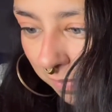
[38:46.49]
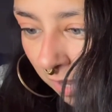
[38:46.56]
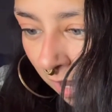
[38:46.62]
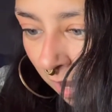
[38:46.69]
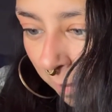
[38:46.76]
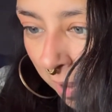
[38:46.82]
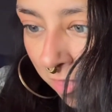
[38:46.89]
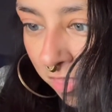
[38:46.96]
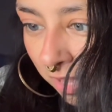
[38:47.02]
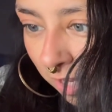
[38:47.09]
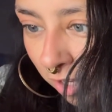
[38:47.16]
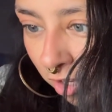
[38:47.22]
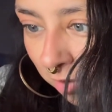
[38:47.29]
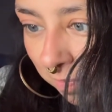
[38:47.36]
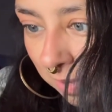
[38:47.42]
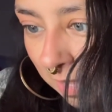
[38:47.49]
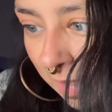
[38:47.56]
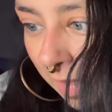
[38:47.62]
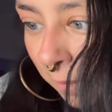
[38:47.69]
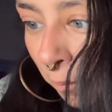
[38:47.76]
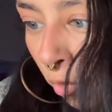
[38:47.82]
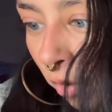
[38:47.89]
I think it could be
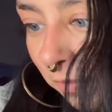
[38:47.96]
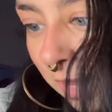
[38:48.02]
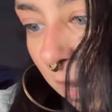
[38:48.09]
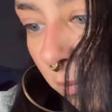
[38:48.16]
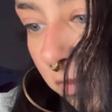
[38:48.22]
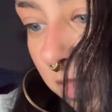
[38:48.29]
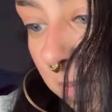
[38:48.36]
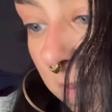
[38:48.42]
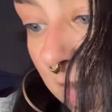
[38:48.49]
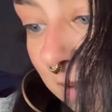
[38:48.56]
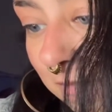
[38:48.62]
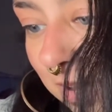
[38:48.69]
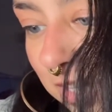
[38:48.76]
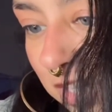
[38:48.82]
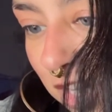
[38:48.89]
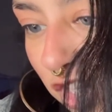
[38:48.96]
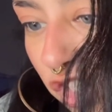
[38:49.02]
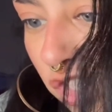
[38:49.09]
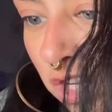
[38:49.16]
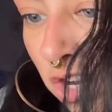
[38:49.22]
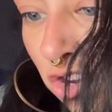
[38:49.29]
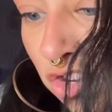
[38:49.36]
like more in line with the
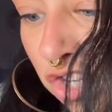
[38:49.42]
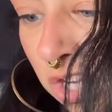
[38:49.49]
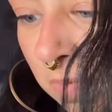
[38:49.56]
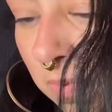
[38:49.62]
manifestation energy,